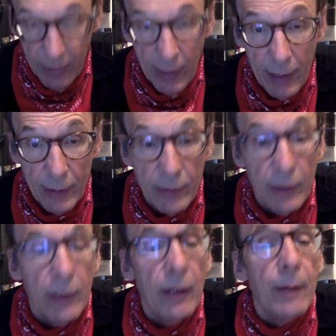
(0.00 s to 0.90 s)
And
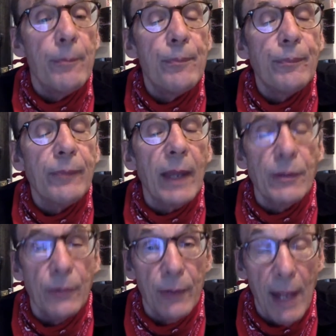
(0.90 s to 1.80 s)

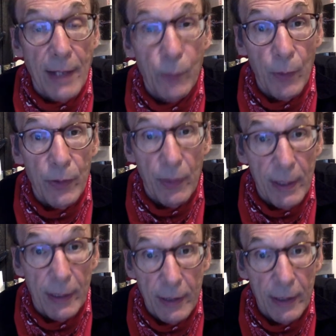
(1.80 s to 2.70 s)
so that's what the
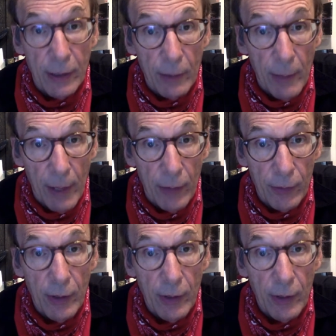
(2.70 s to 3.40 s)
big deal about